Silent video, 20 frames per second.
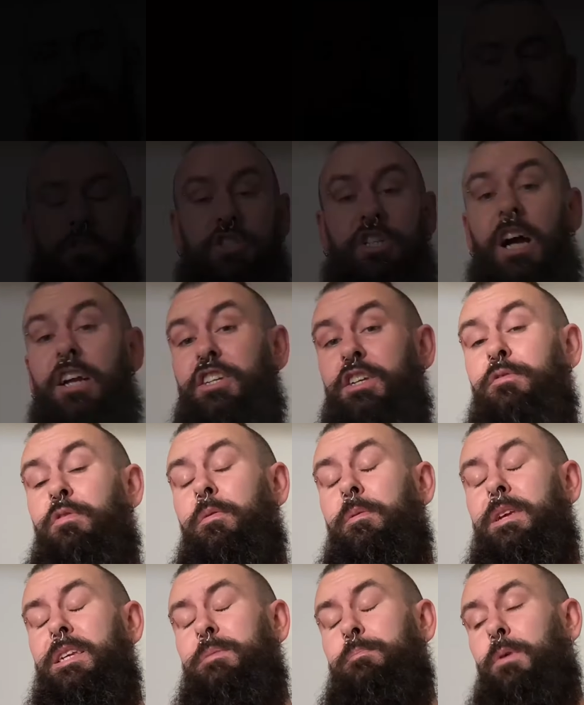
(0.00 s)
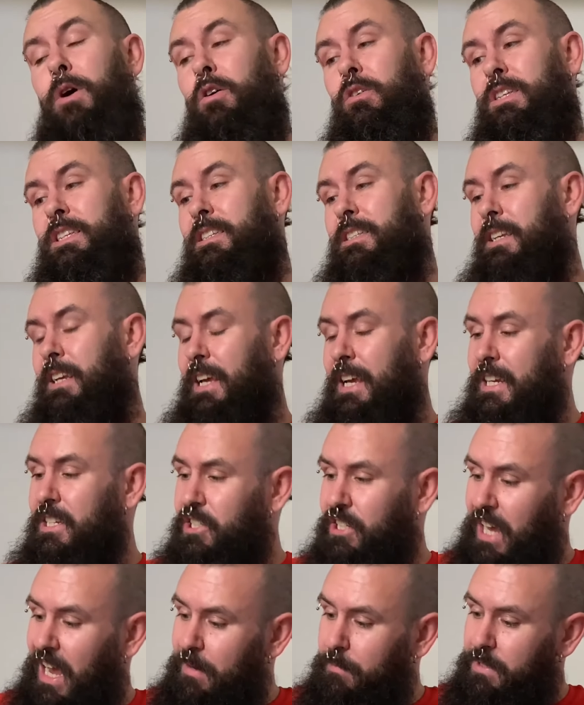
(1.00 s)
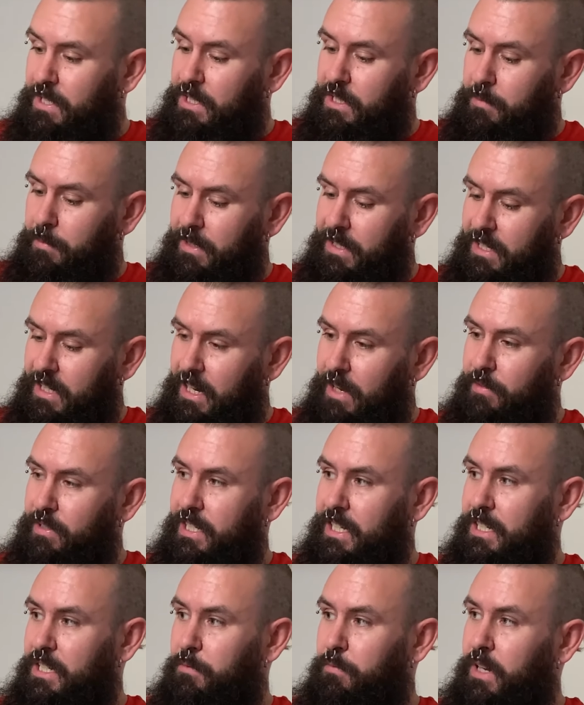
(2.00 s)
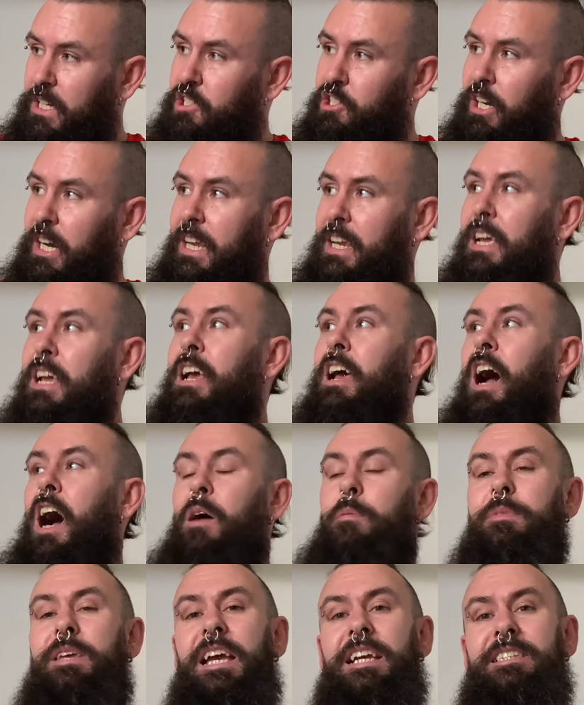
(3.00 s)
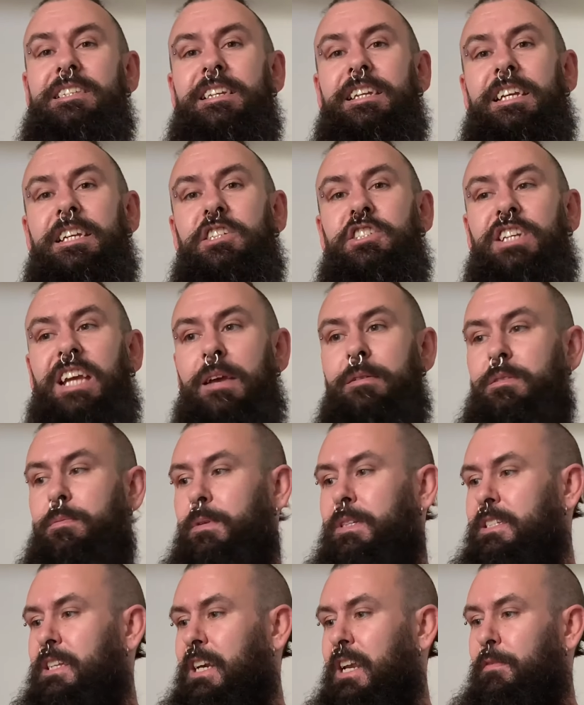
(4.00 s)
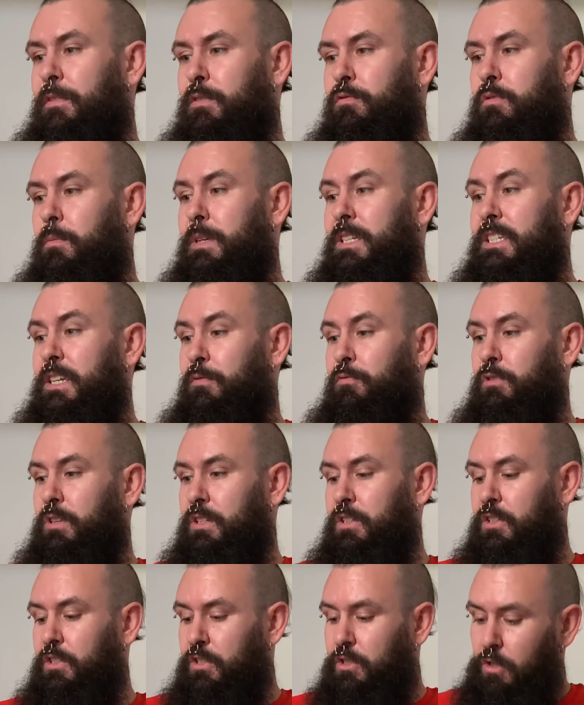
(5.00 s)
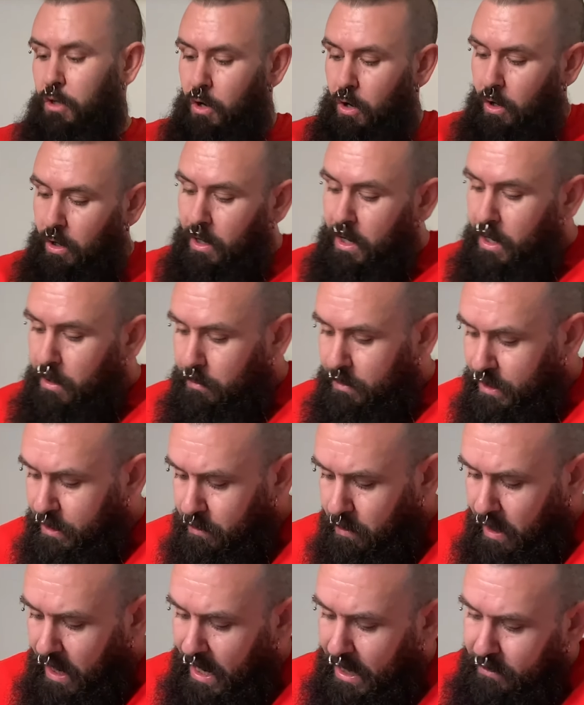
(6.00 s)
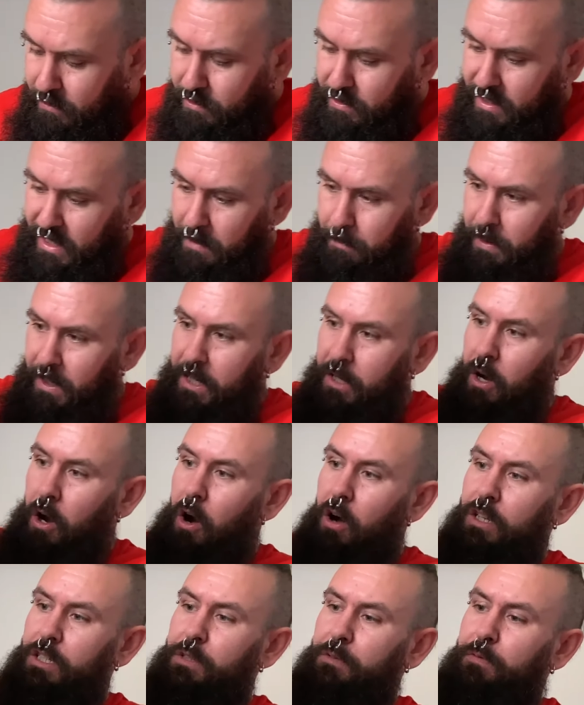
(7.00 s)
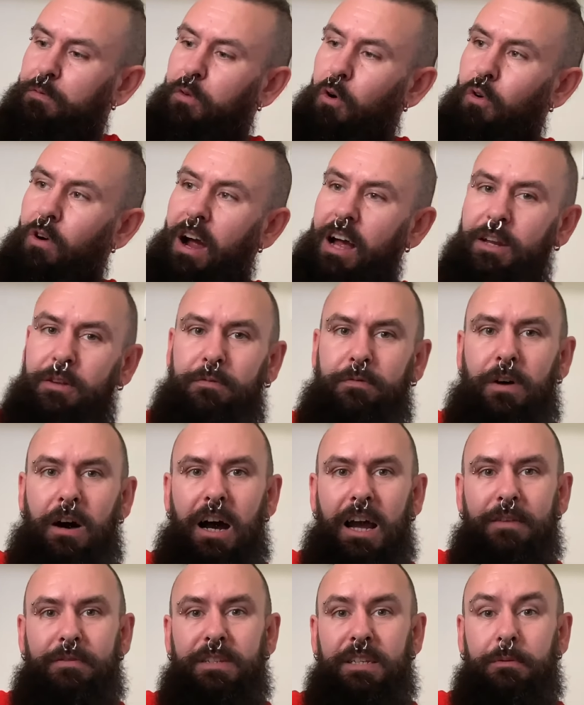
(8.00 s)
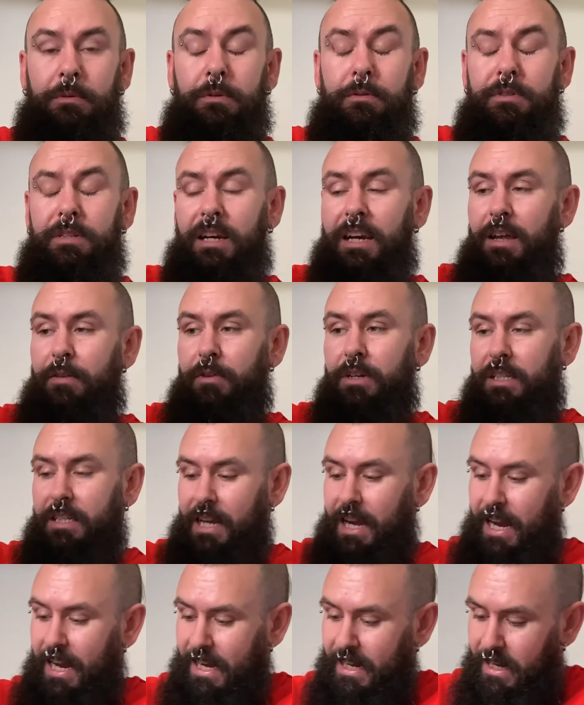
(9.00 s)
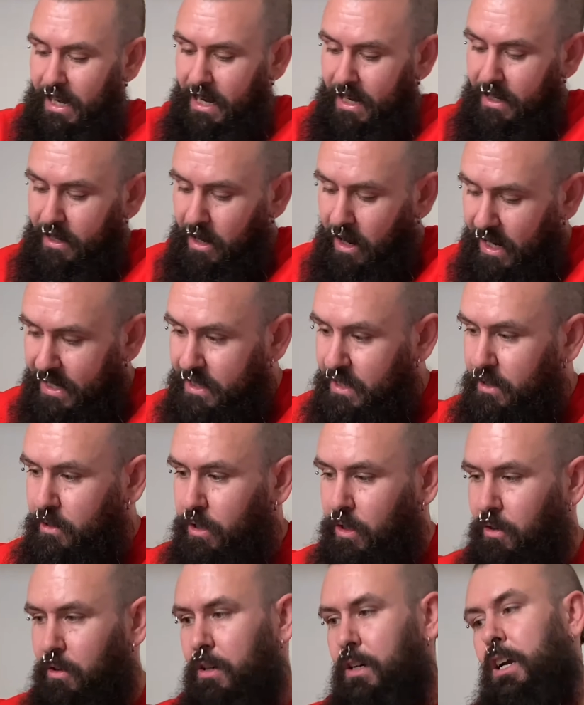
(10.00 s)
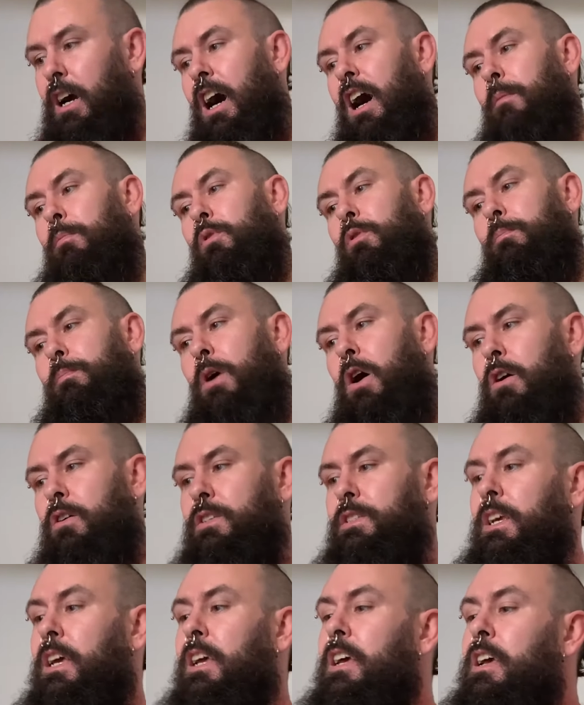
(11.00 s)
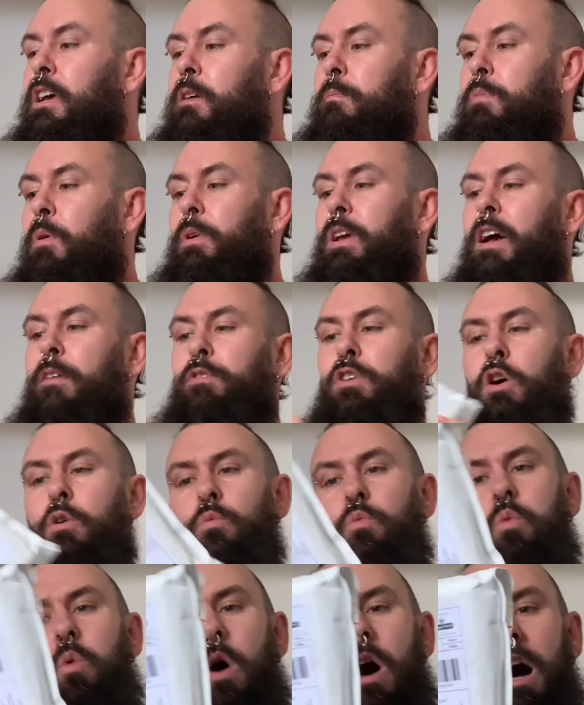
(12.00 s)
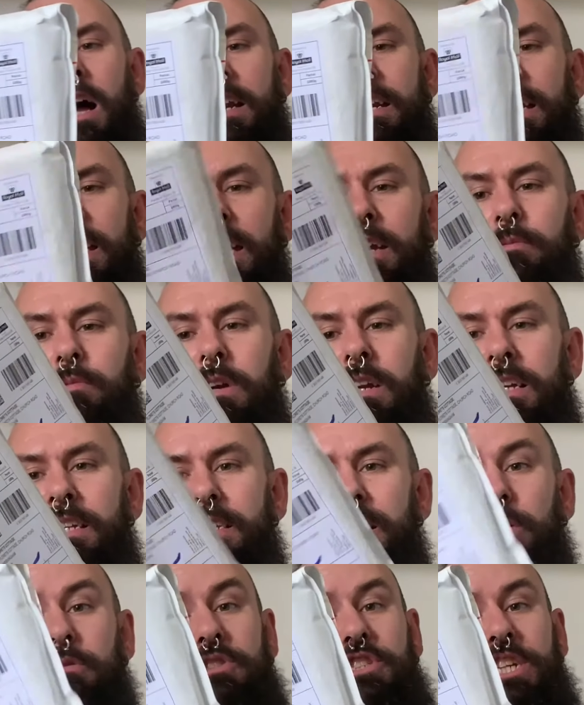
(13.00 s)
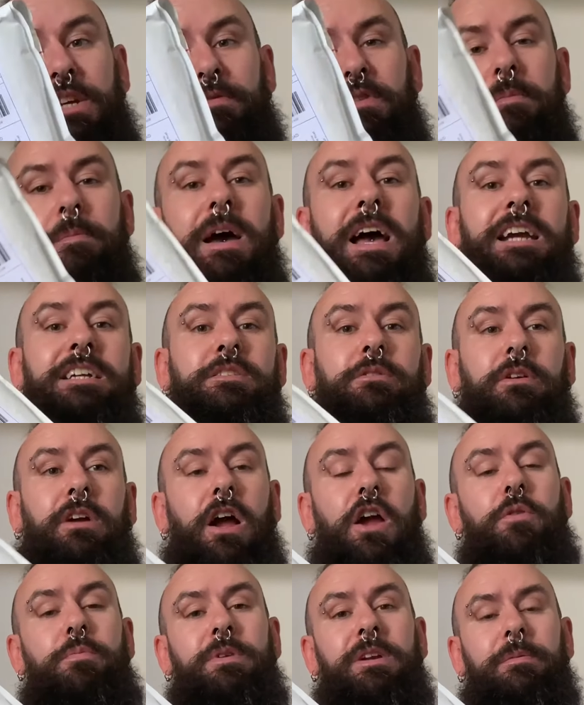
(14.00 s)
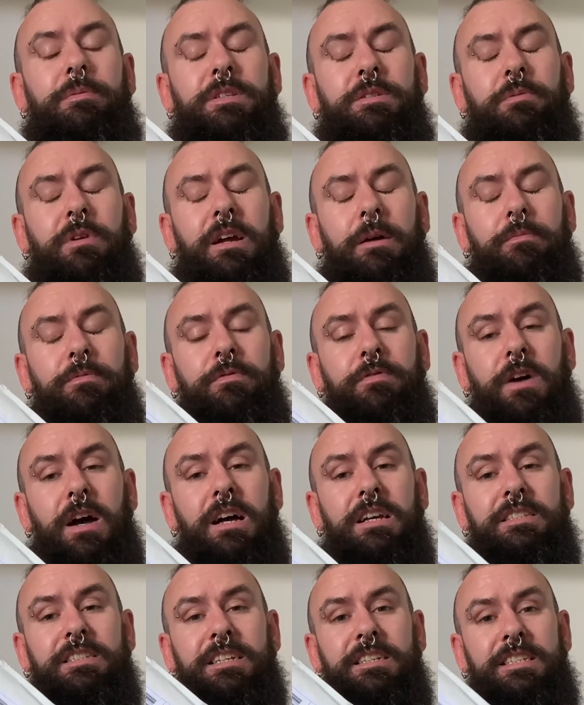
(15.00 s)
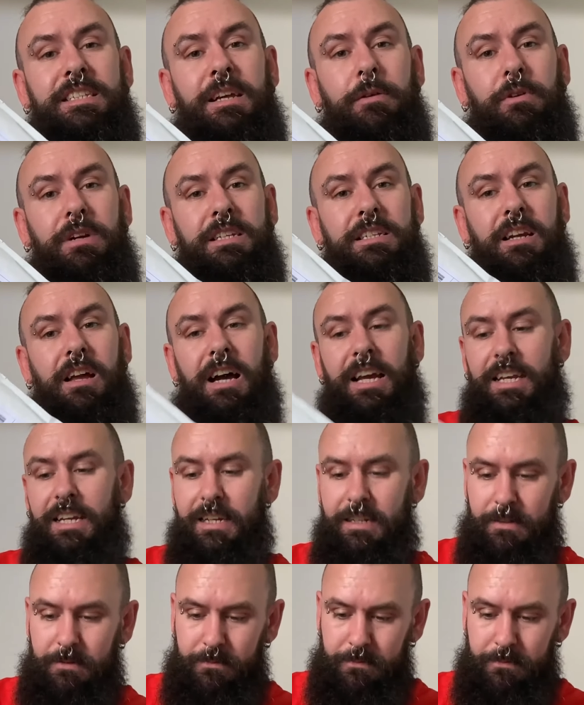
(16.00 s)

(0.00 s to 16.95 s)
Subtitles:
Judging from these boxes that each game seems to have been delivered individually, I'm guessing each game's been delivered from a different store, which is quite interesting because 4 out of the 5 seem to have delivered in a nice strong cardboard box. But we have got one in one of these little jiffy bags, so I'm going to open this one up first and see what it's like.